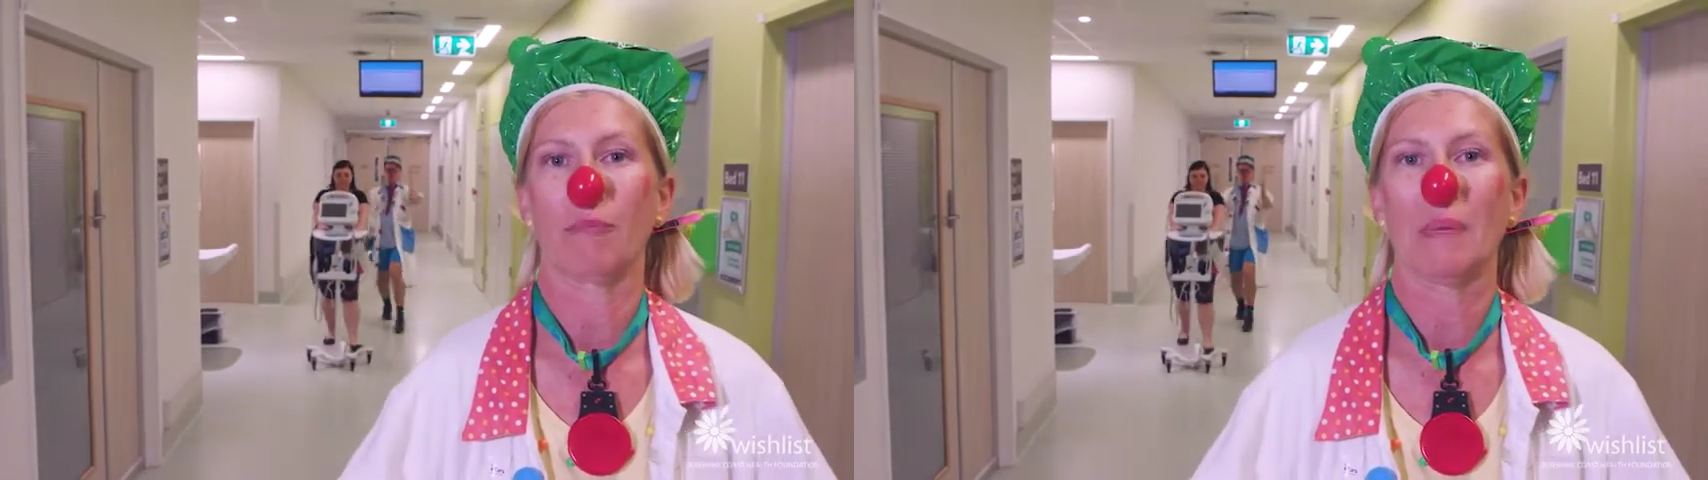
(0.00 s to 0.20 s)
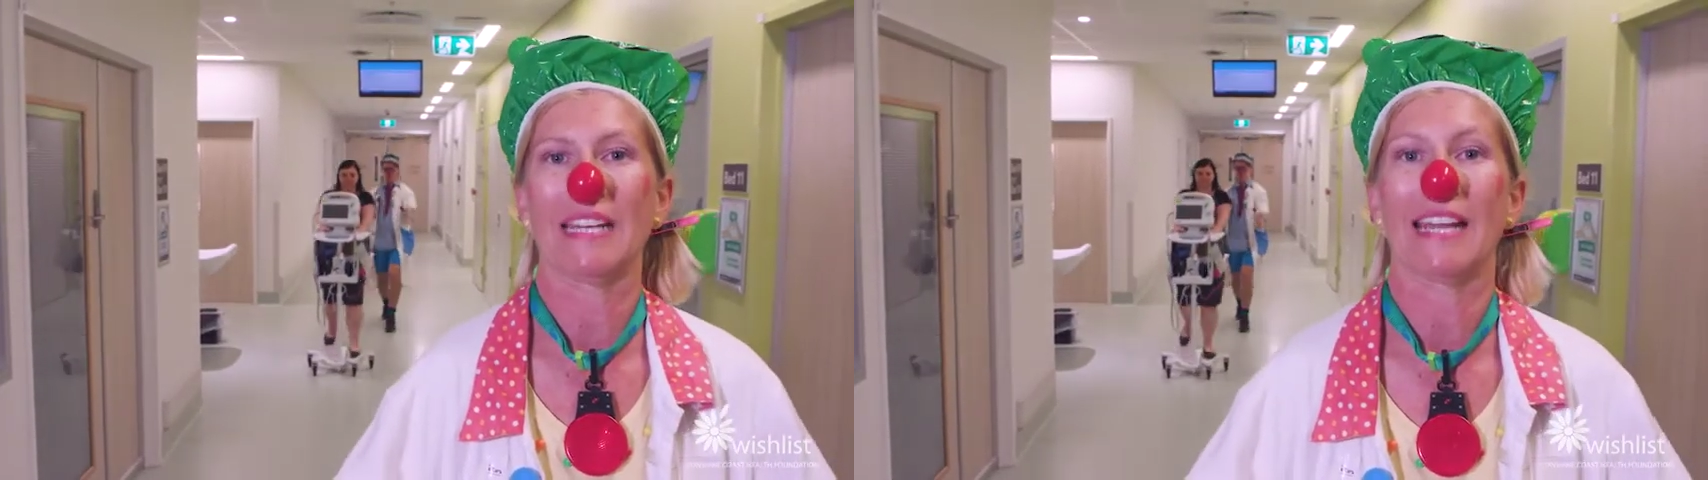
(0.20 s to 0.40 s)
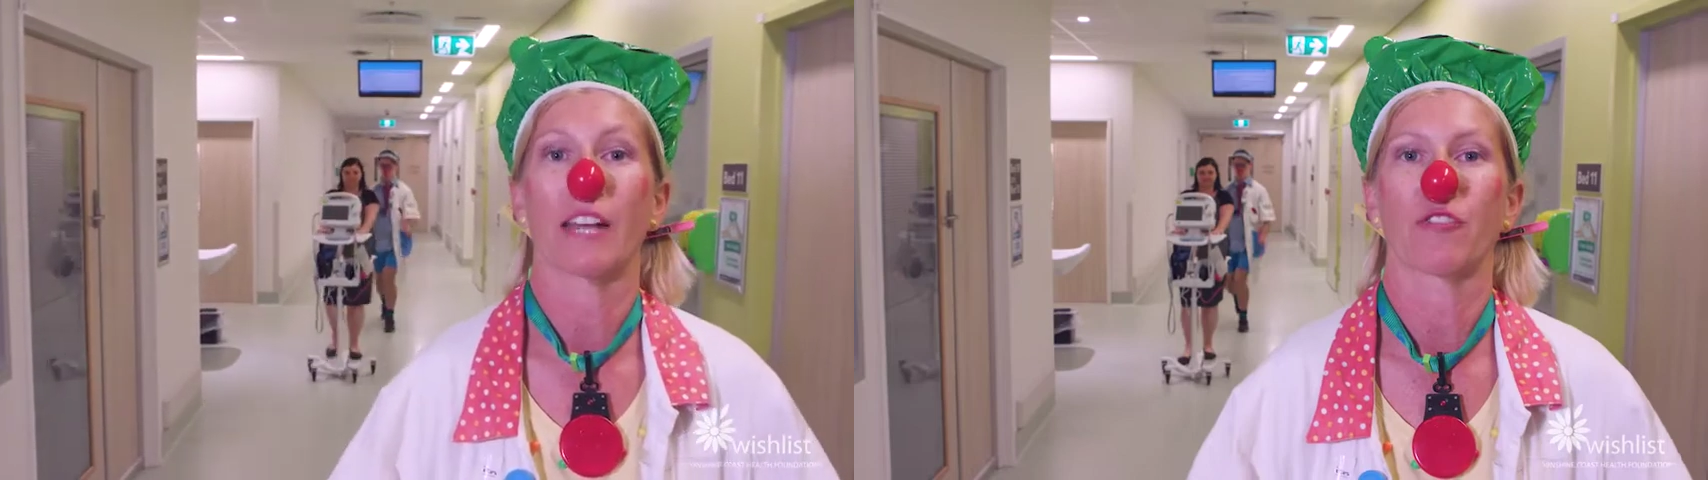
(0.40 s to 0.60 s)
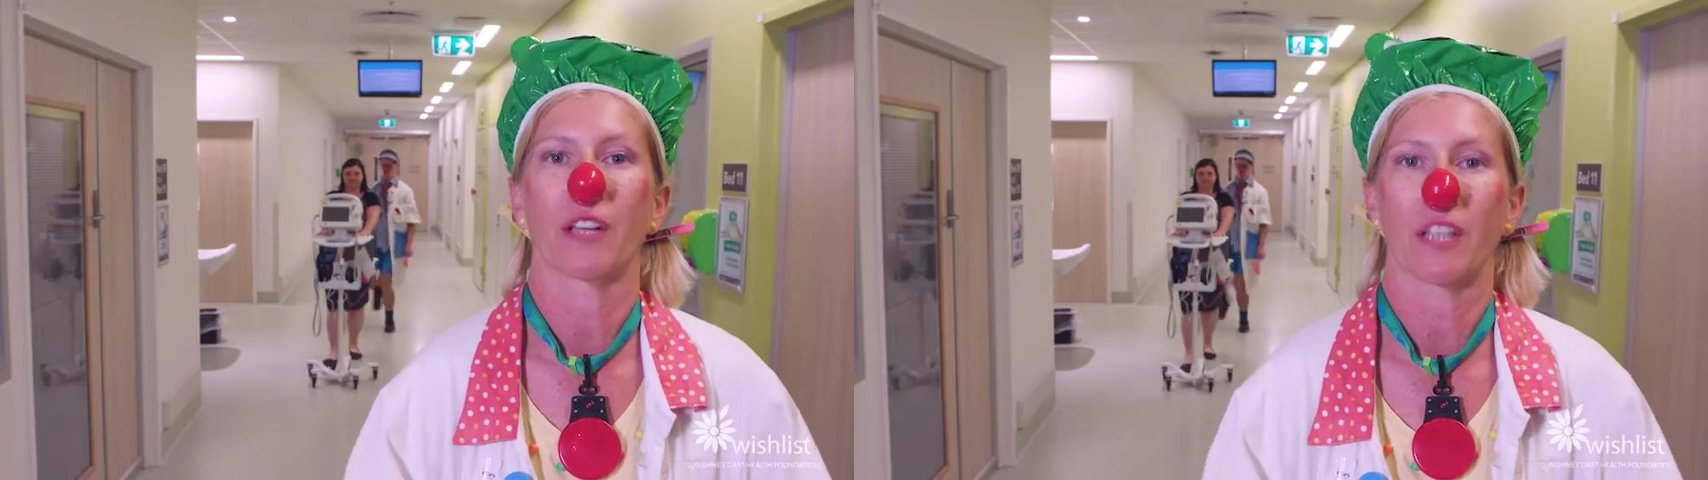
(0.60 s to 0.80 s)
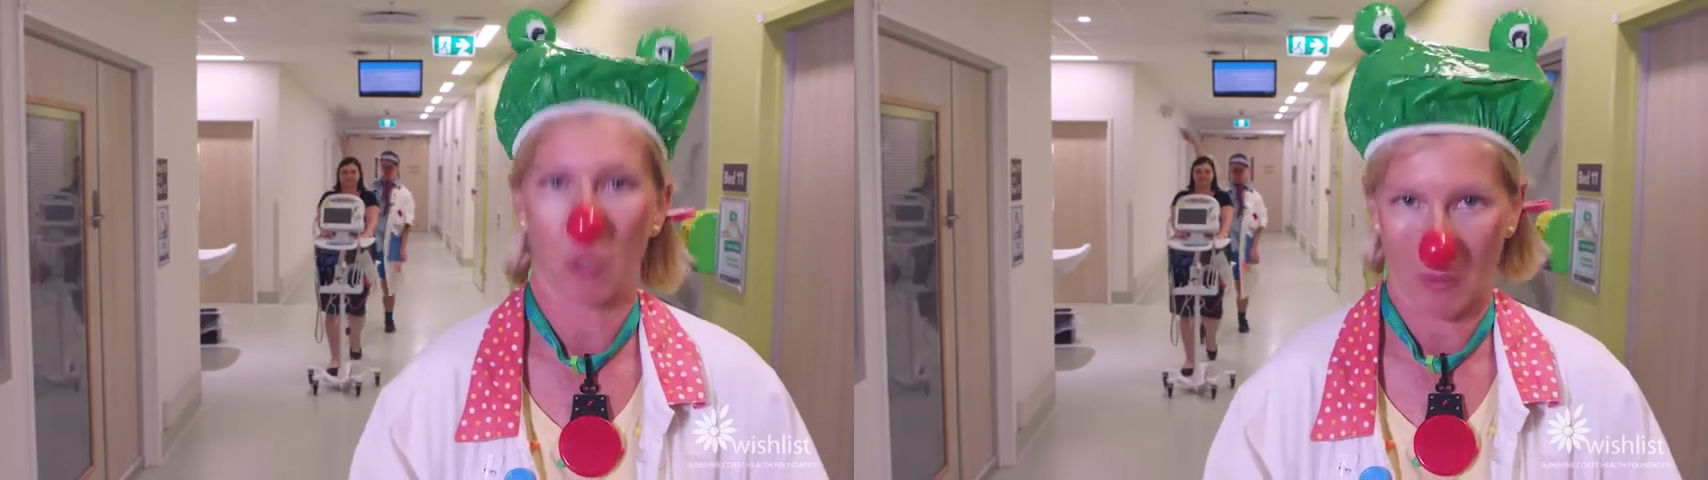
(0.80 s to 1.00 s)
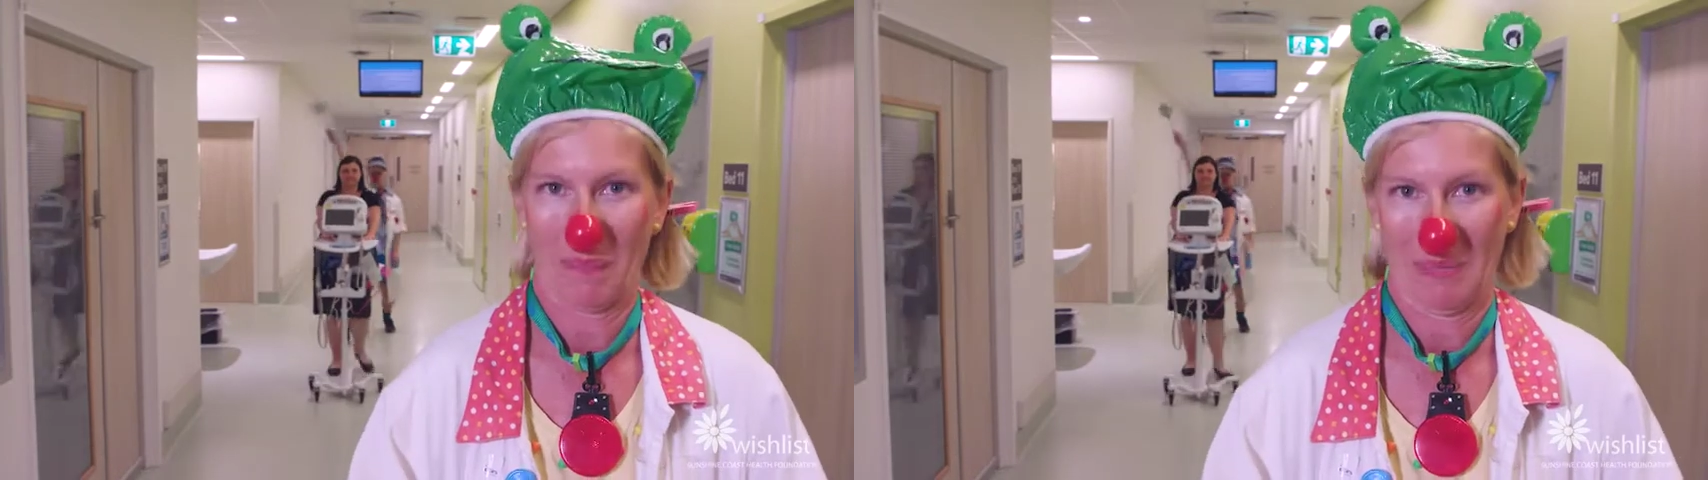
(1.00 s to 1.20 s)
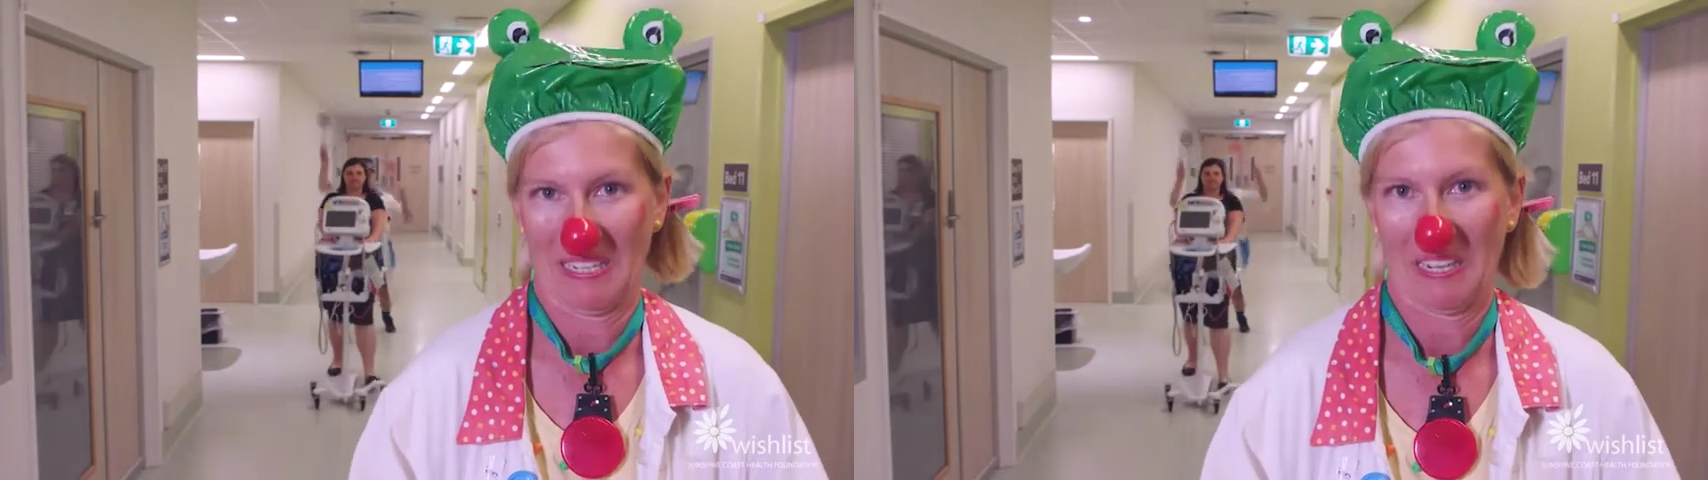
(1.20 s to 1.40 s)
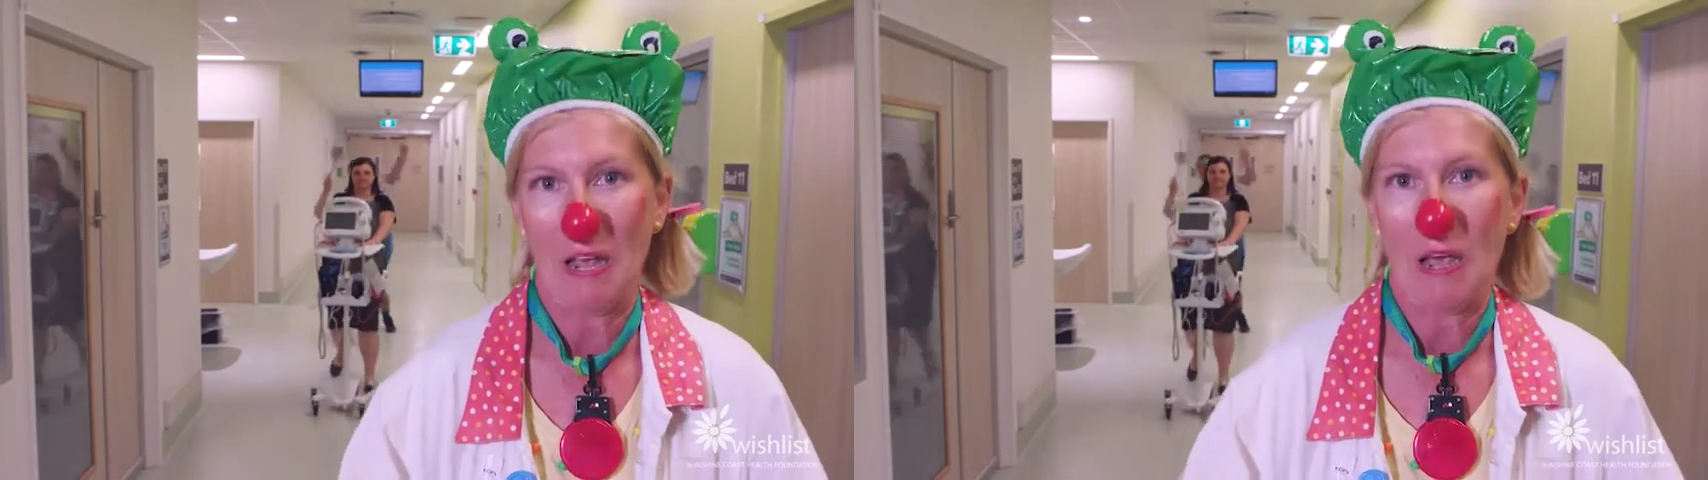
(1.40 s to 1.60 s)
pediatric
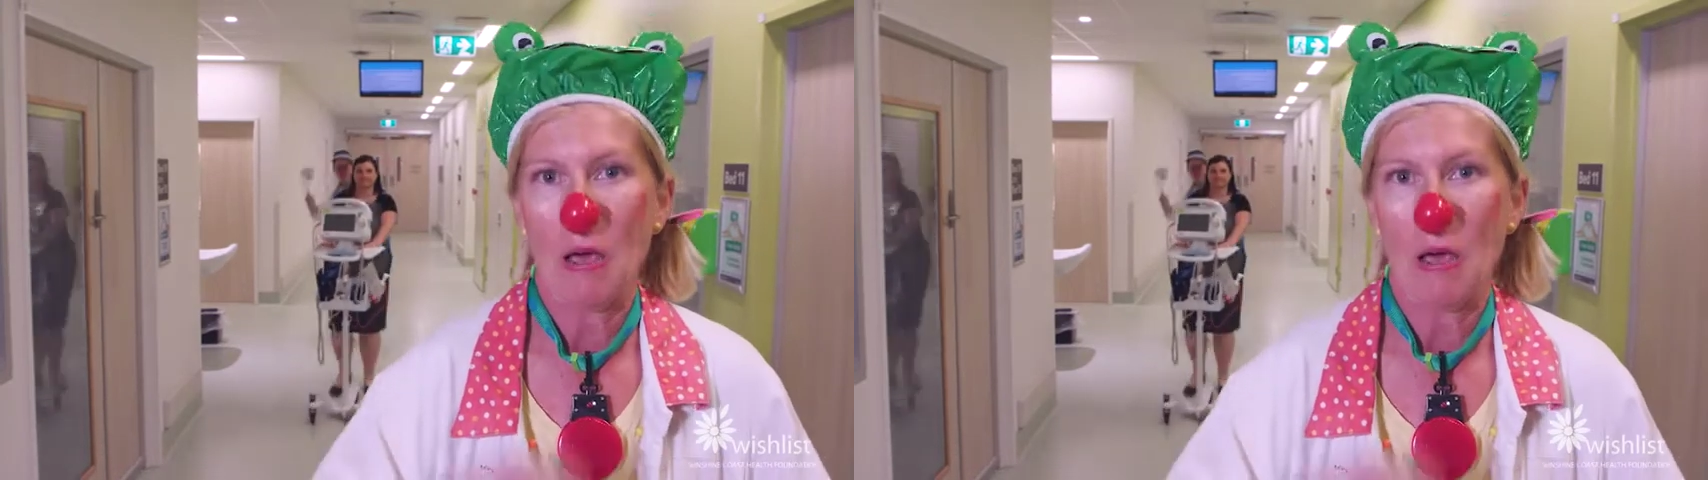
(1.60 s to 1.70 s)
equipment